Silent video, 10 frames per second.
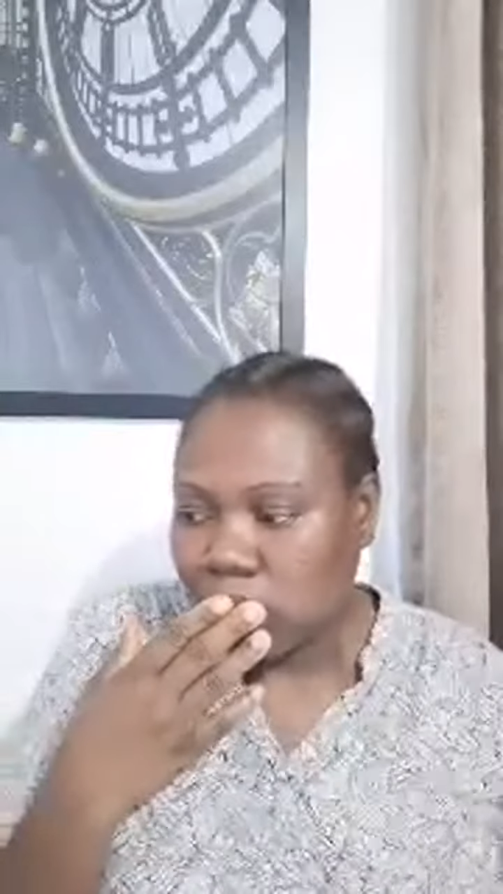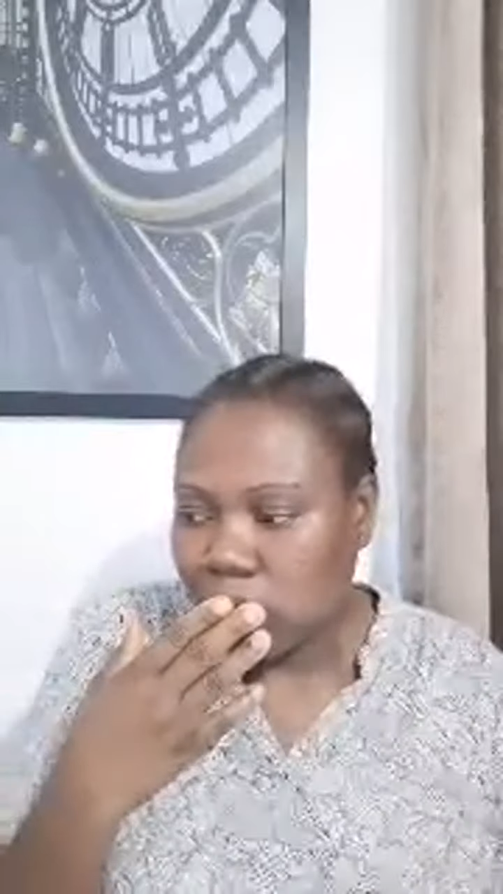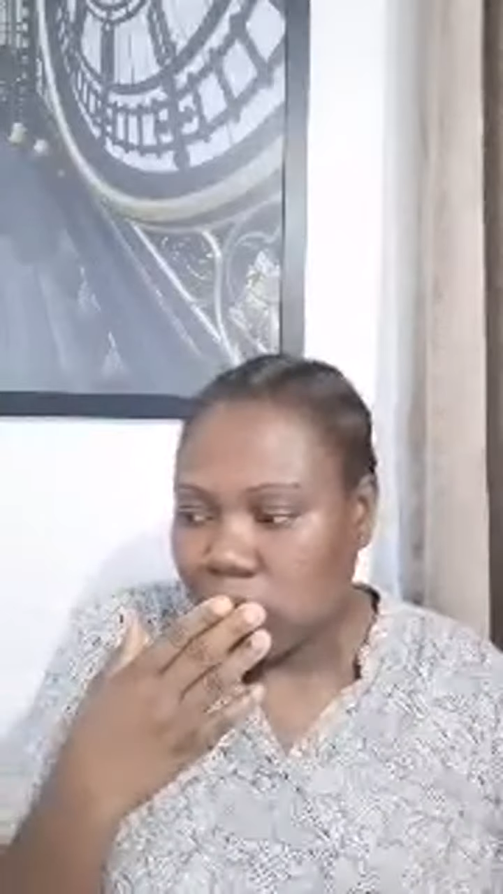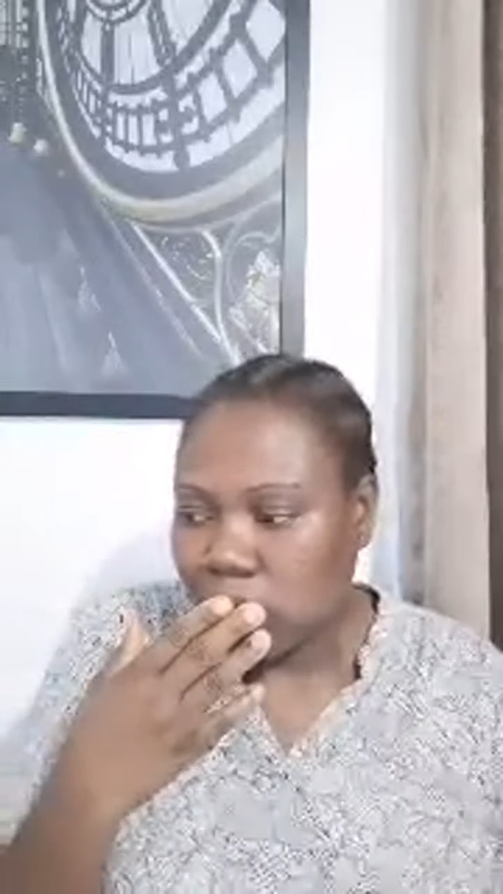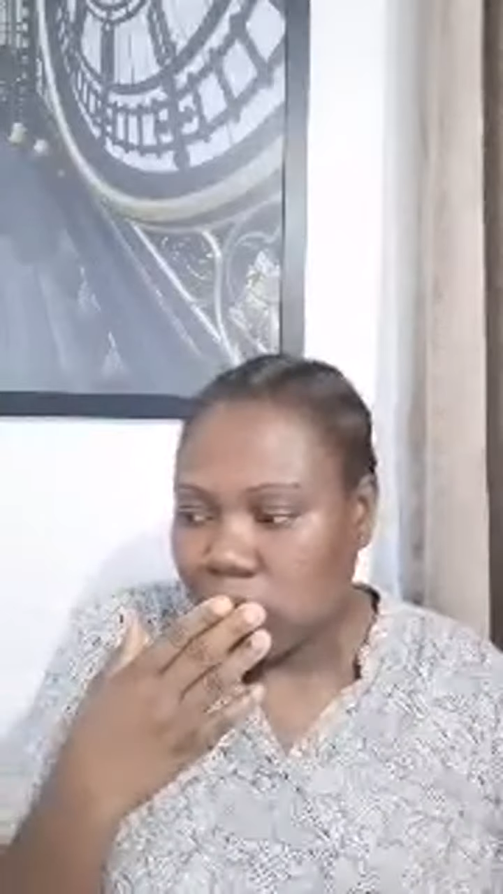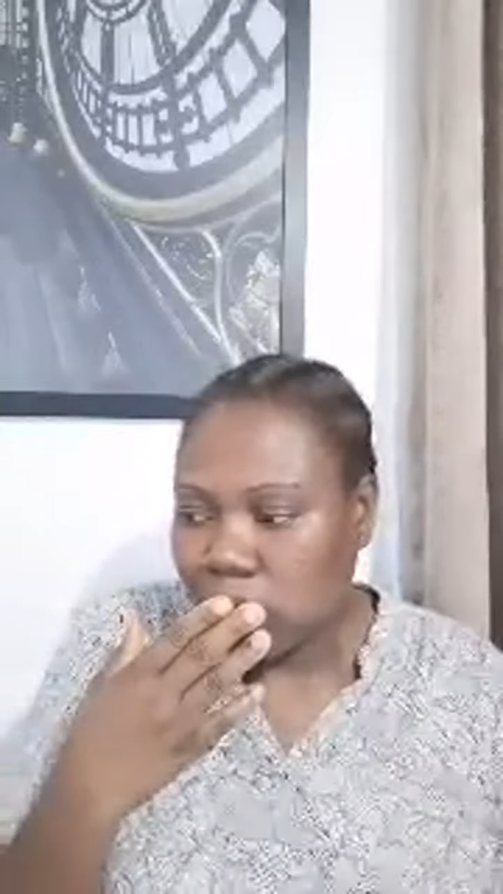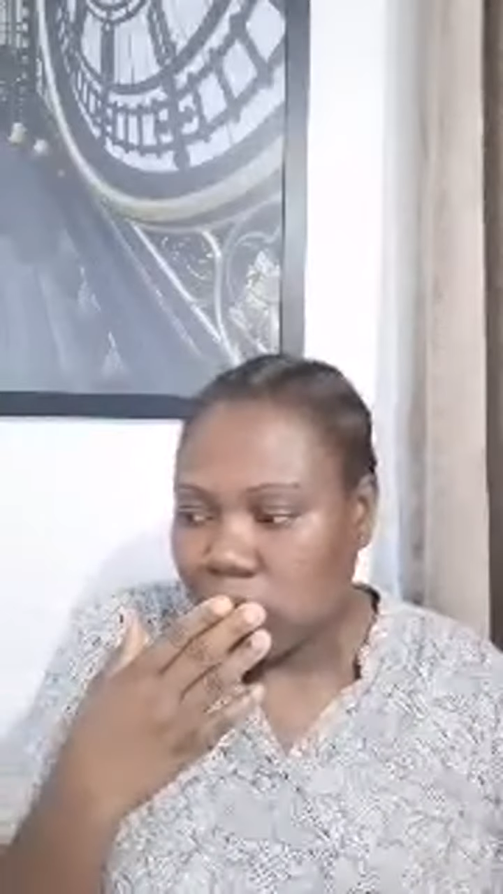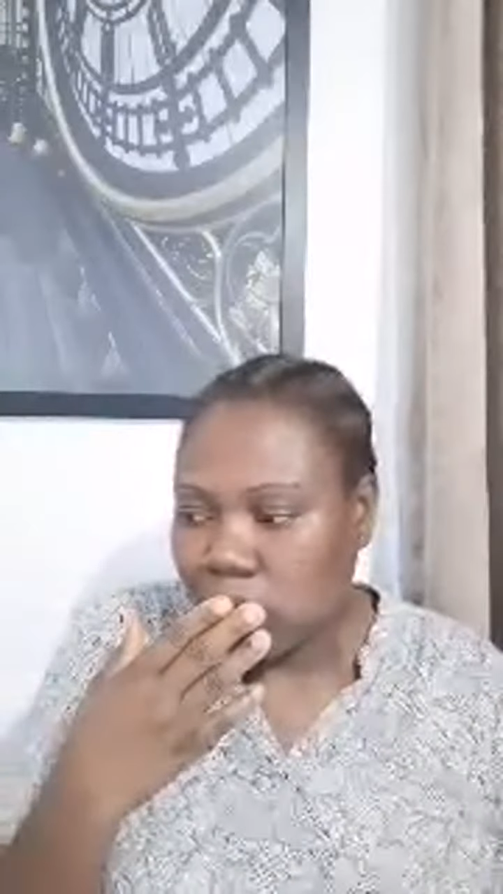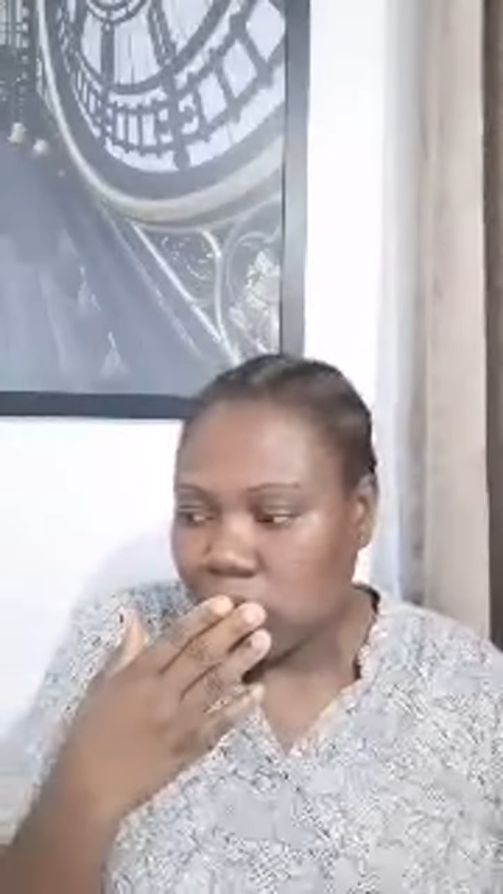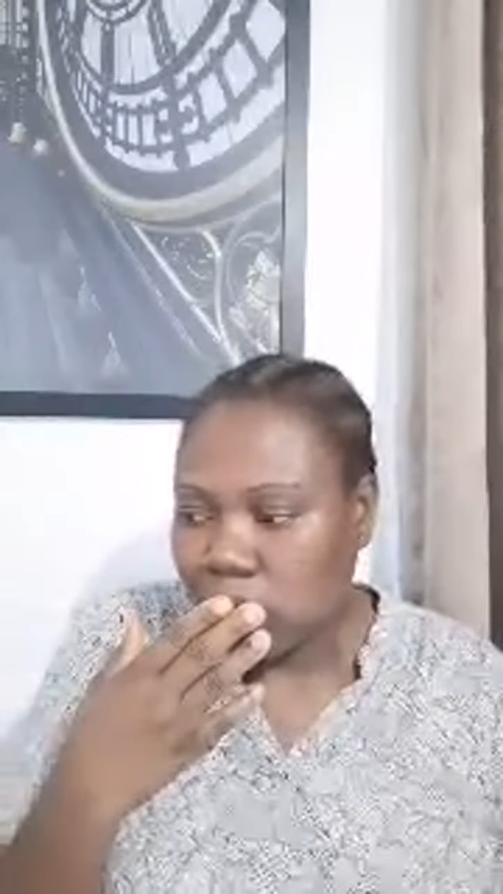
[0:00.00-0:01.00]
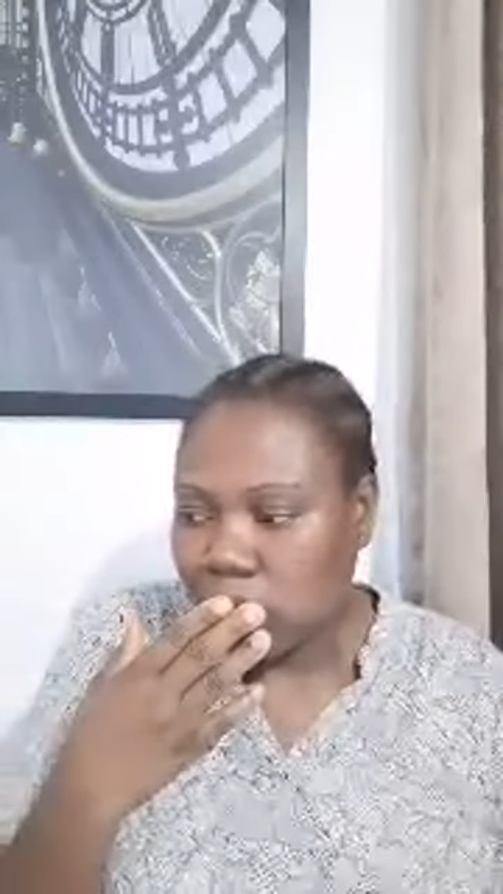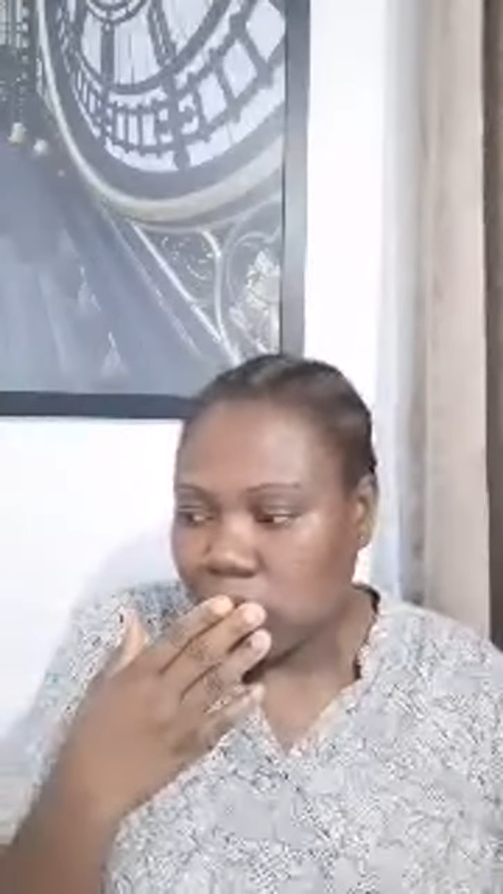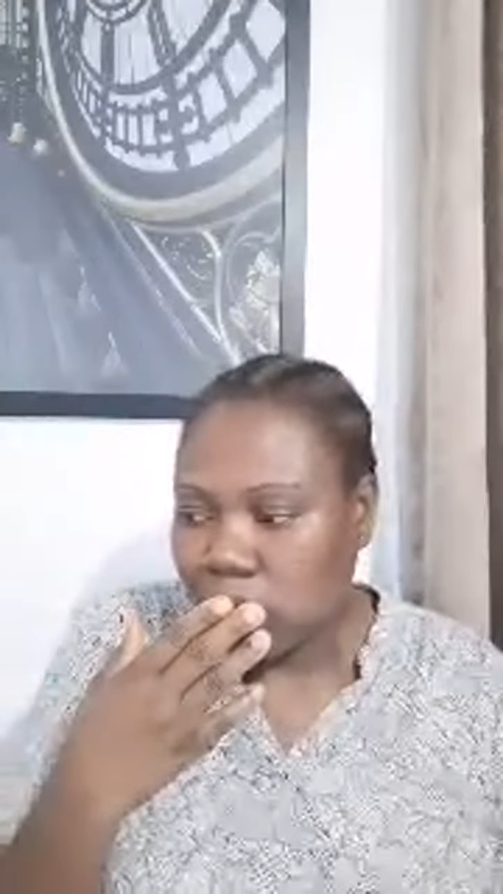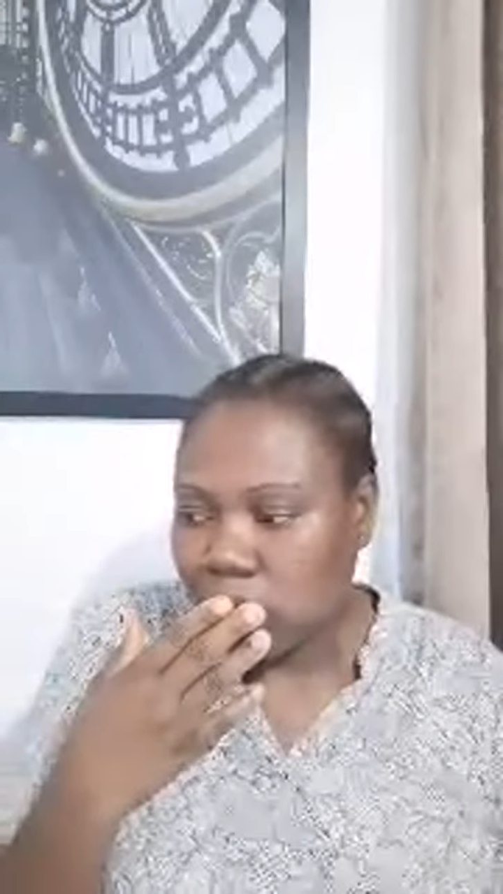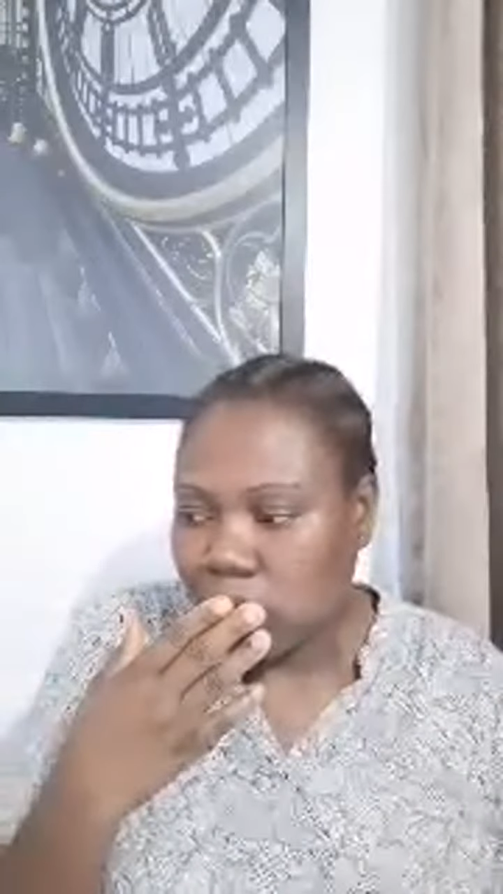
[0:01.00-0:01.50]
When I say it's not a
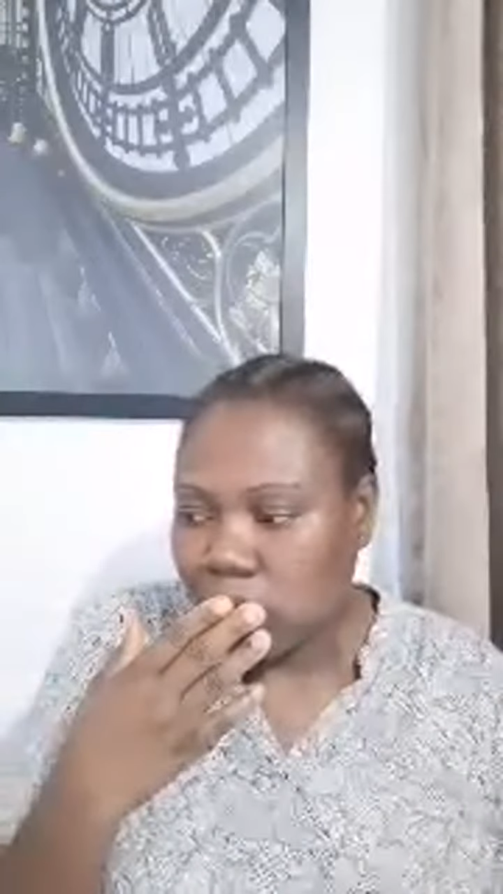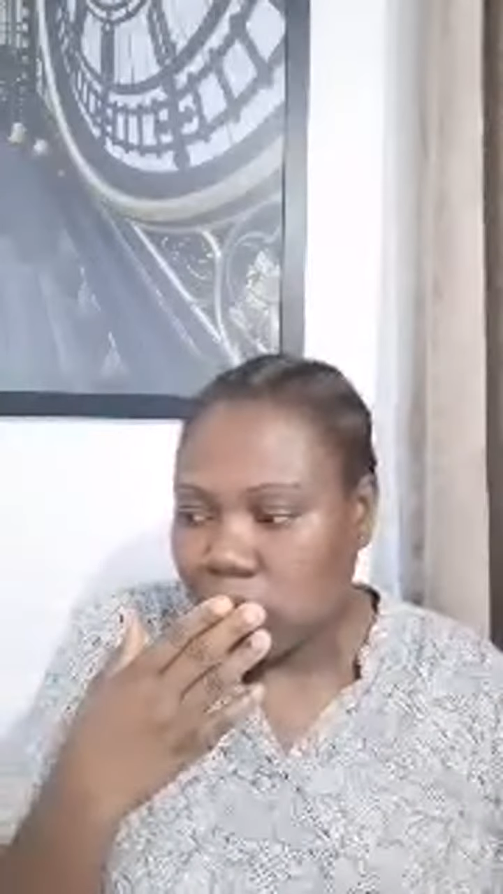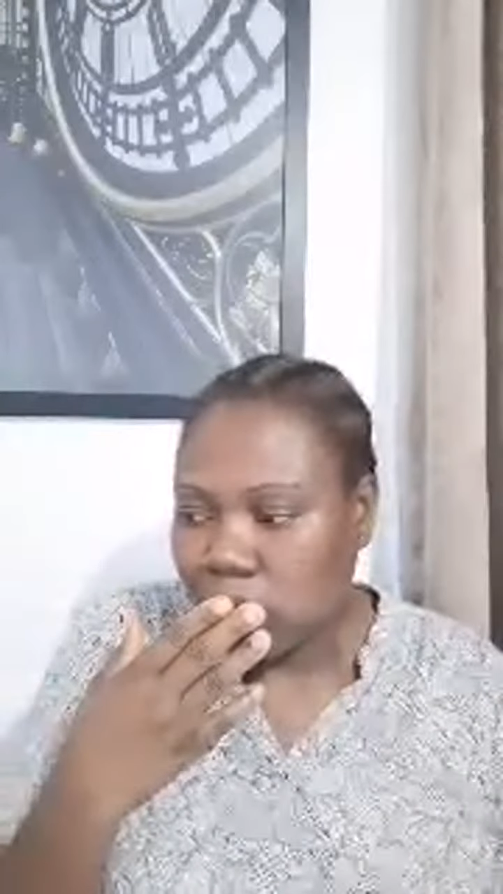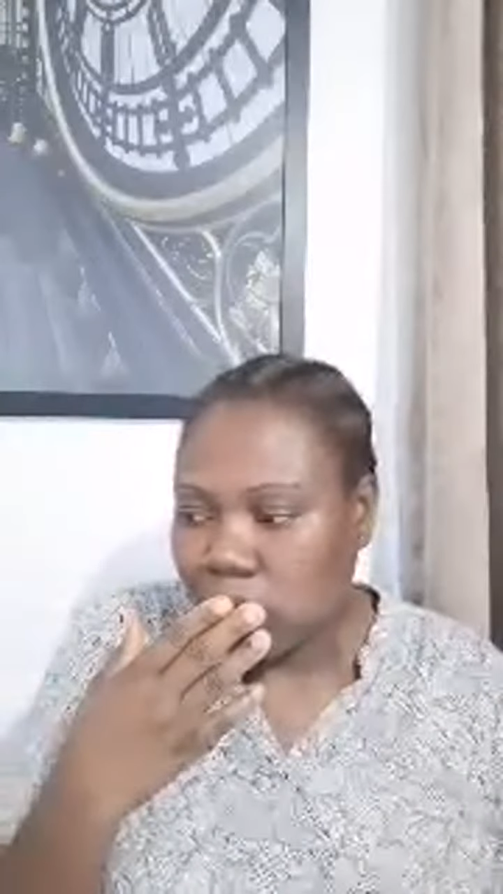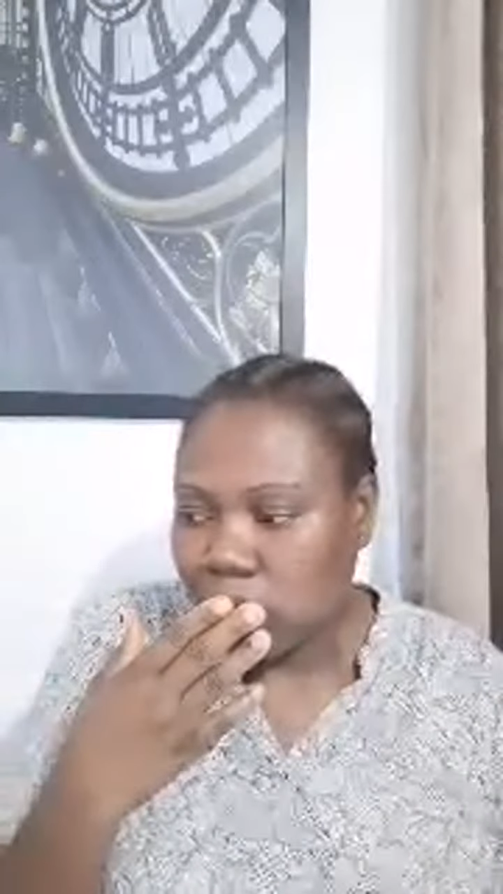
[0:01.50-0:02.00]
hospital